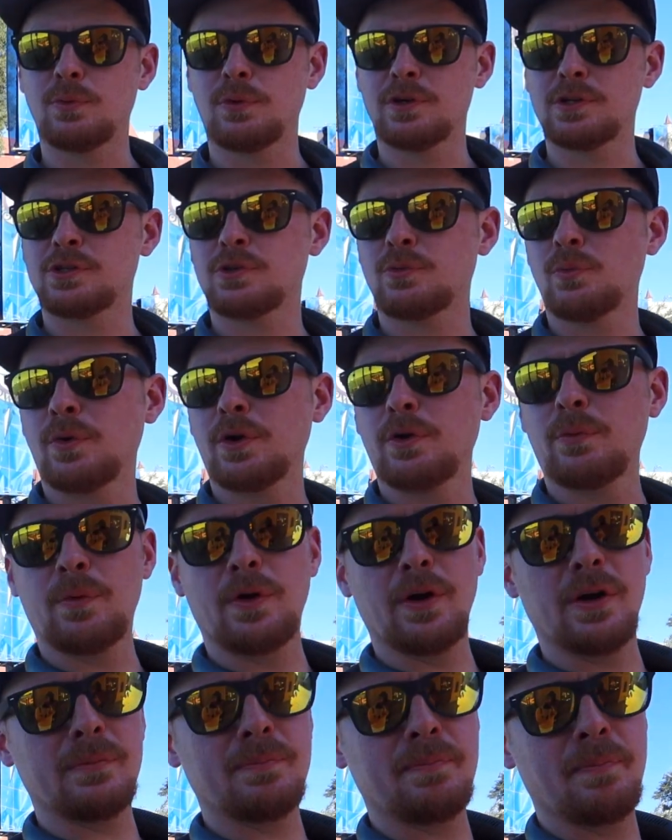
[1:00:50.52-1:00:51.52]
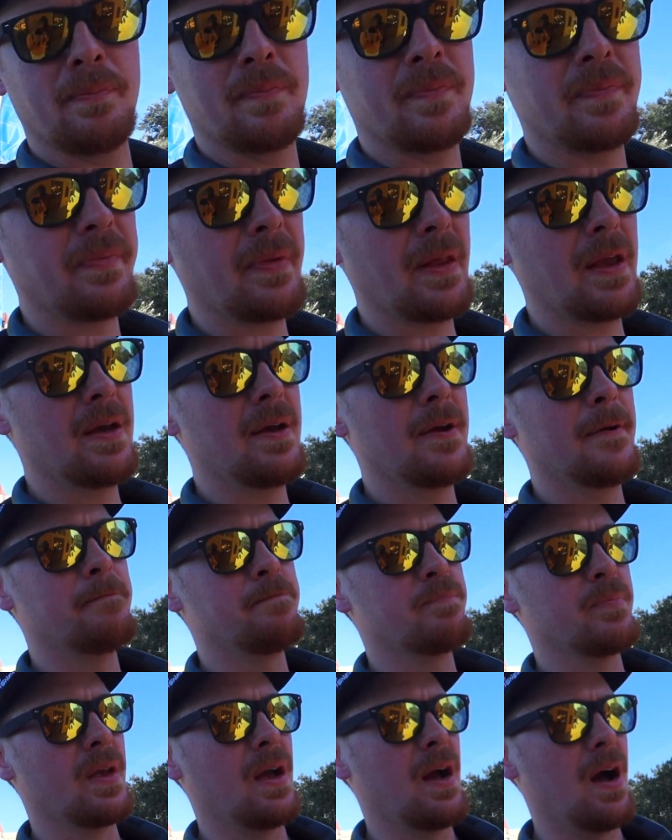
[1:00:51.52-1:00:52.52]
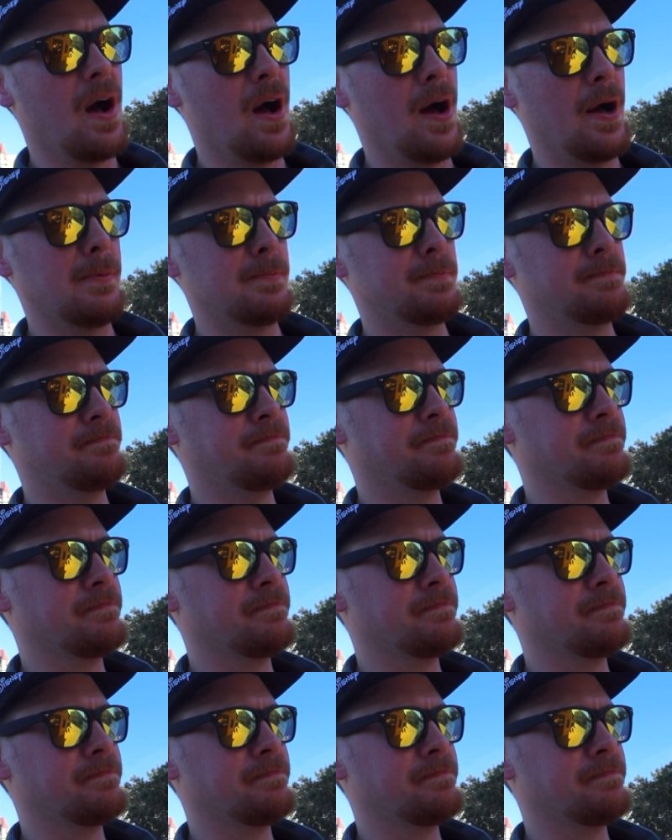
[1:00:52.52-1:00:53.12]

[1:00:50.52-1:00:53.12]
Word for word: we're we're we're um,